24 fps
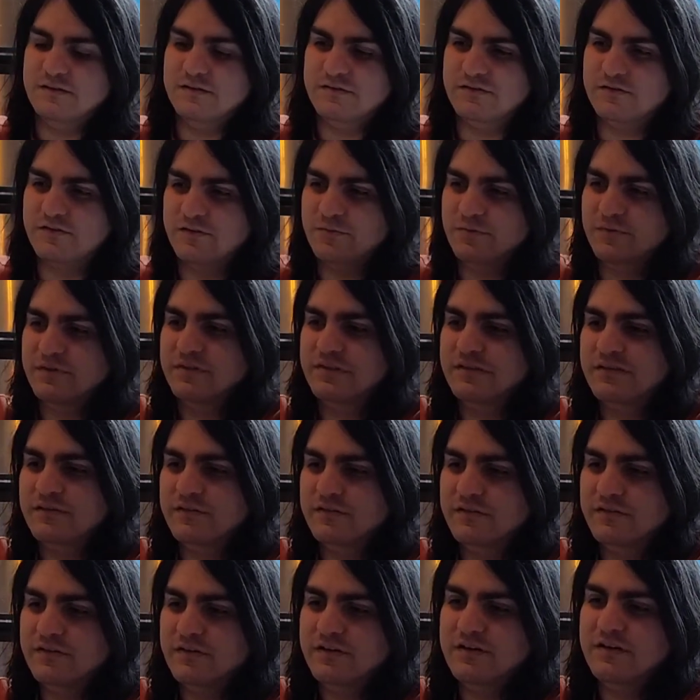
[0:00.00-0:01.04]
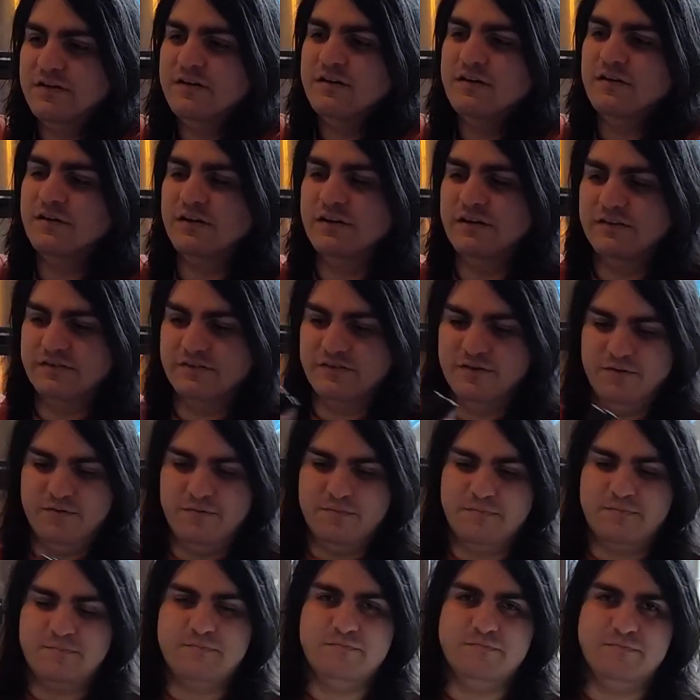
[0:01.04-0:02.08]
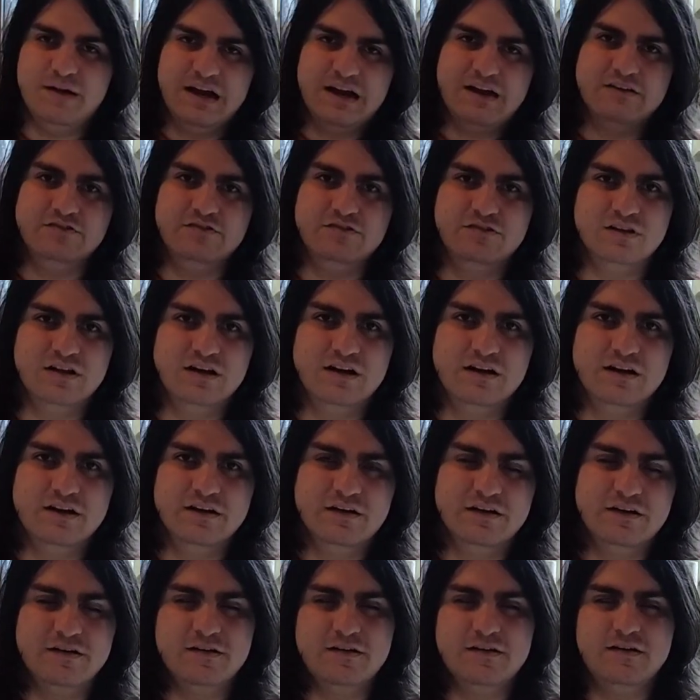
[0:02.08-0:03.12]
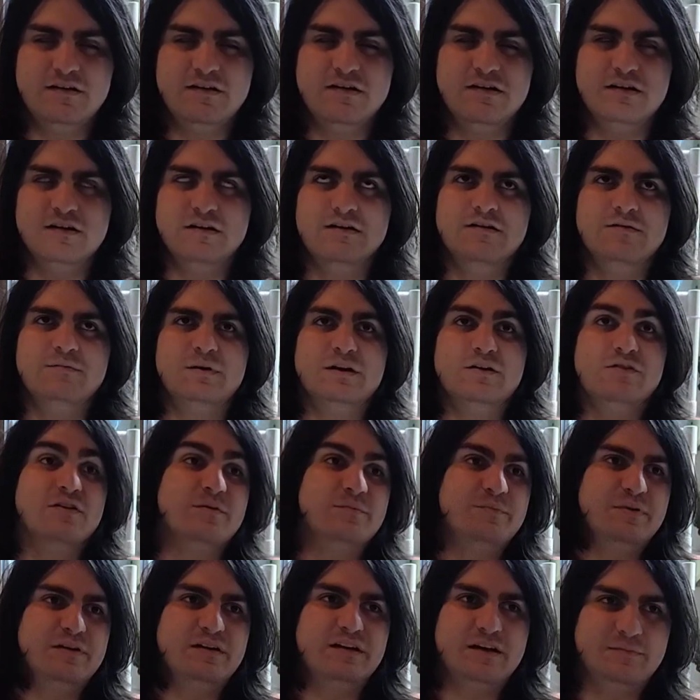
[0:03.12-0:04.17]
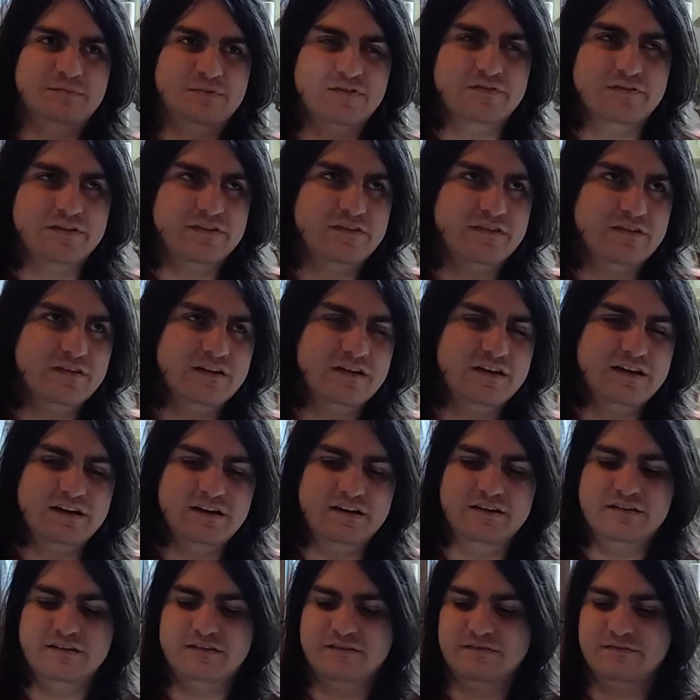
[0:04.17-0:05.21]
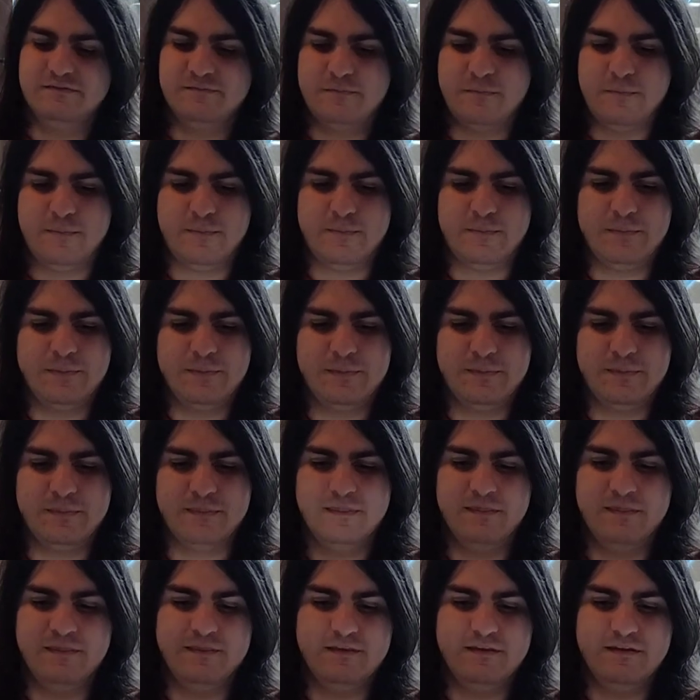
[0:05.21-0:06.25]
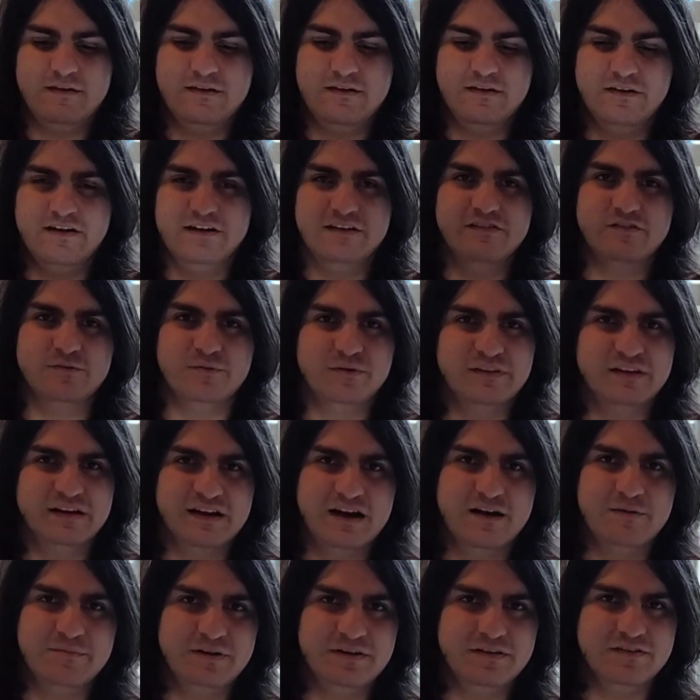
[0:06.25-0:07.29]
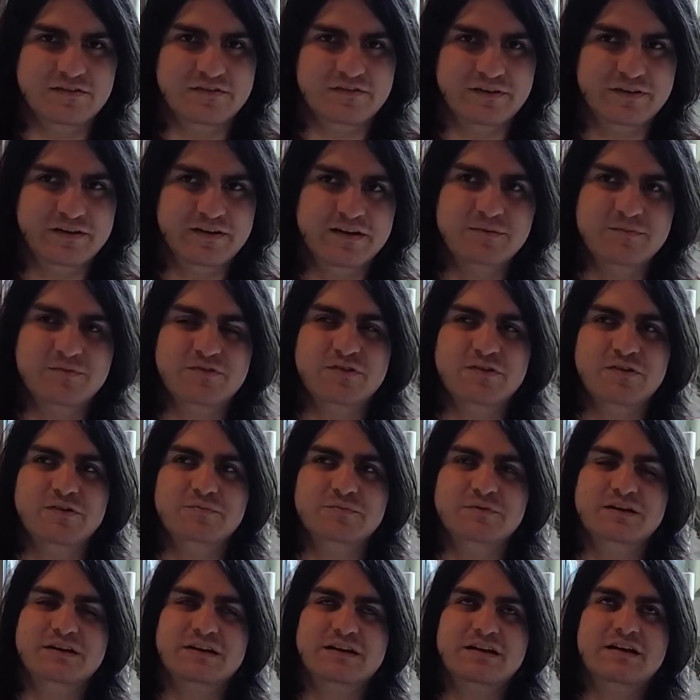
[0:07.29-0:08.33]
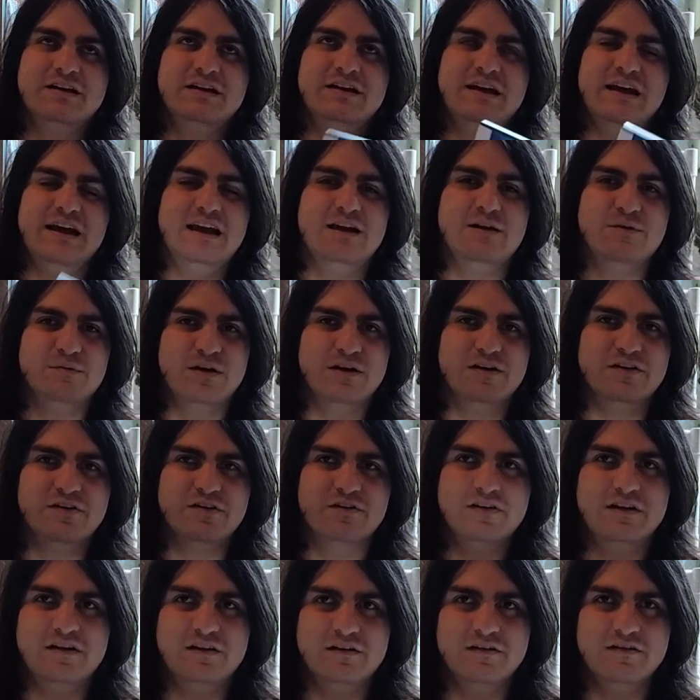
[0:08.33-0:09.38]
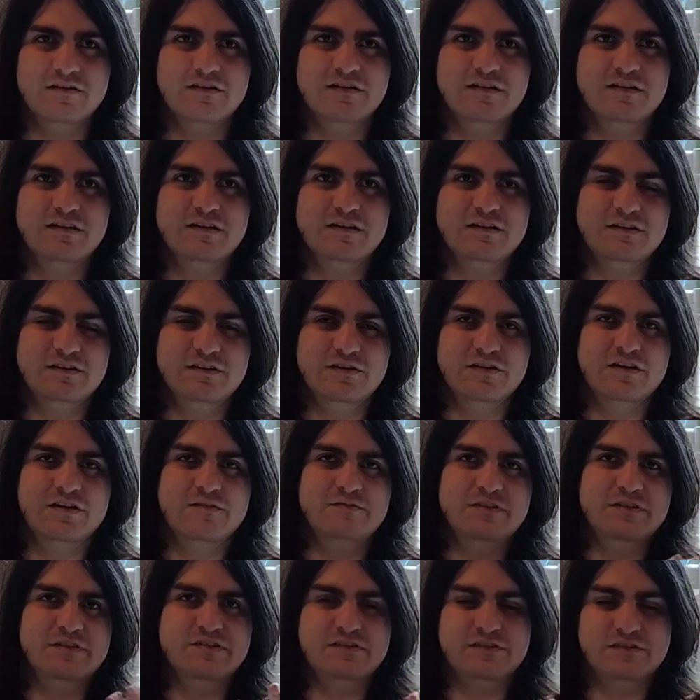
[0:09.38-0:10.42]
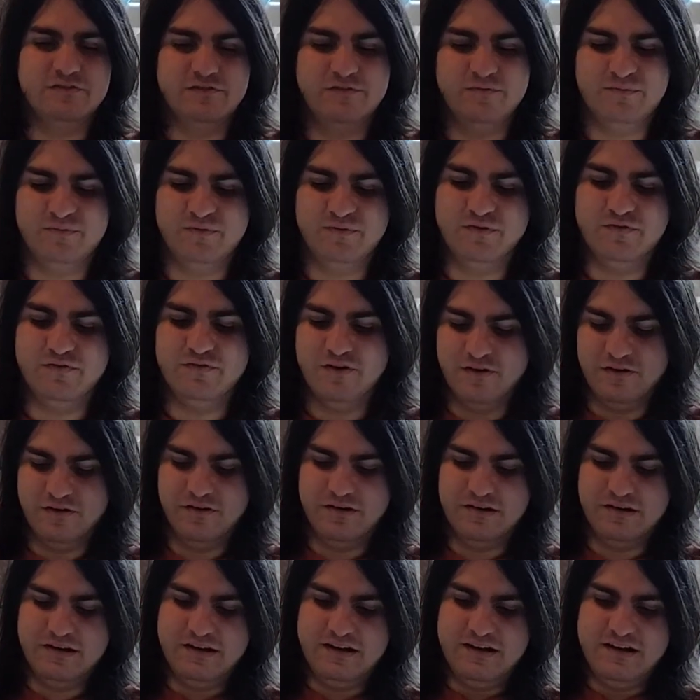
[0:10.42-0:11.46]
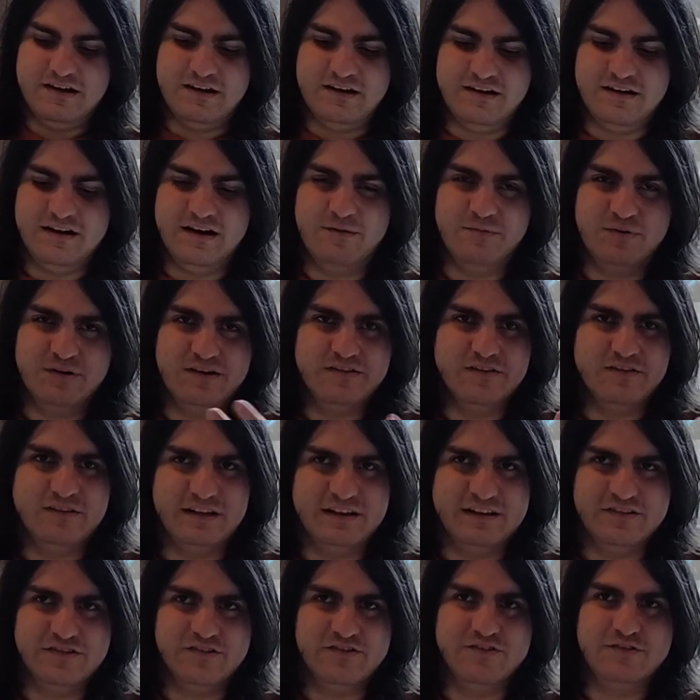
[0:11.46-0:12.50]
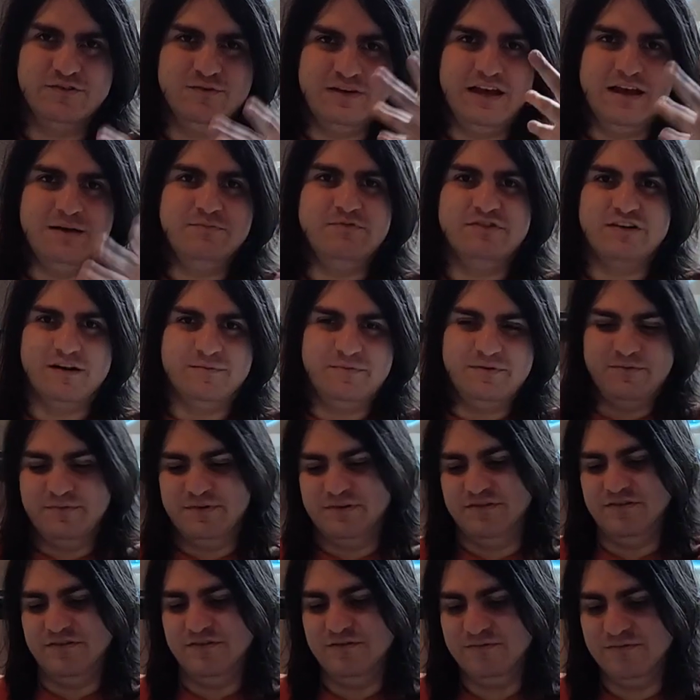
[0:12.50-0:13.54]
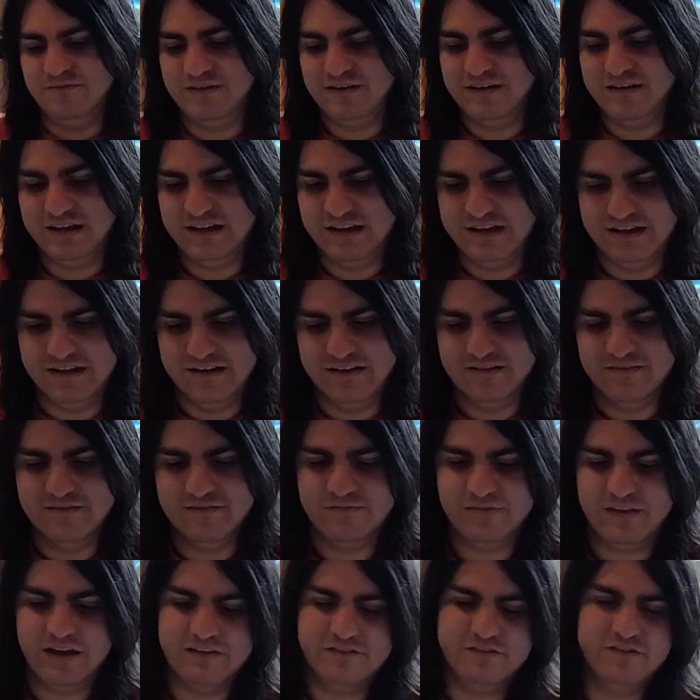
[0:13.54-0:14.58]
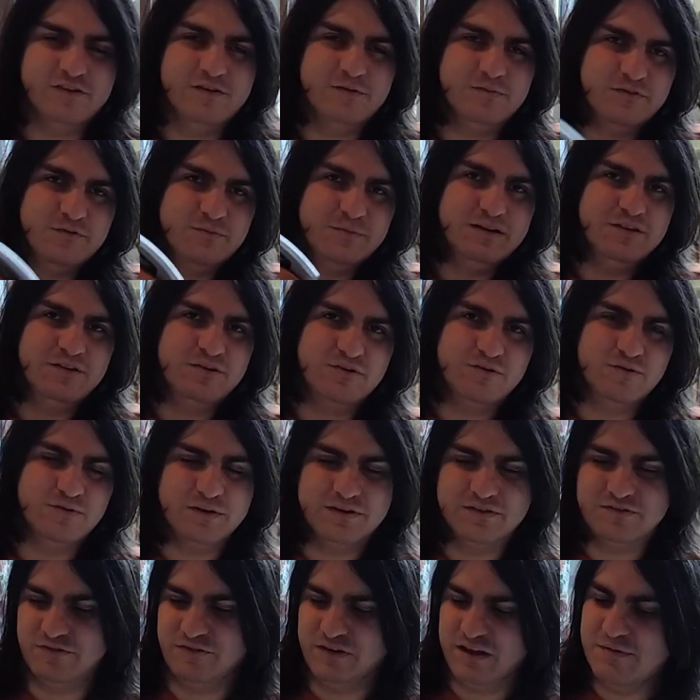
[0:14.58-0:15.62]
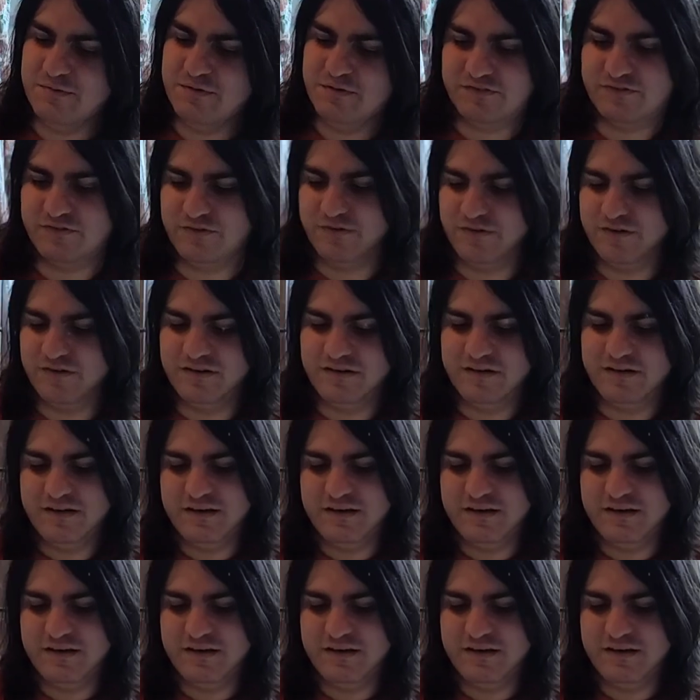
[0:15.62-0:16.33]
I'll start with this. Okay, so back in July, my grandpa came to visit, and you know, he's the one that got me into video games. So I'm like, hey, while you're here, you know, come visit us from so far. I wanted to like just do game shopping with you, and I took him to my local retro gaming store.